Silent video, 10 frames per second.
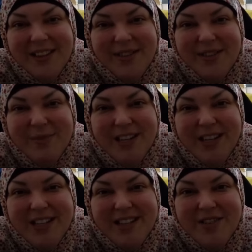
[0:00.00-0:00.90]
was that
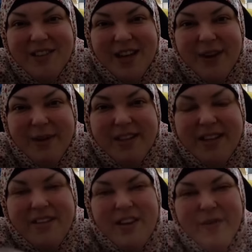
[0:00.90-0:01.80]
face? Usually get very messy.
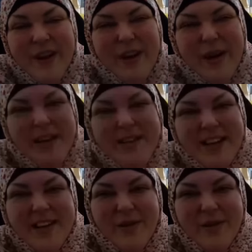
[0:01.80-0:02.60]
Not very messy.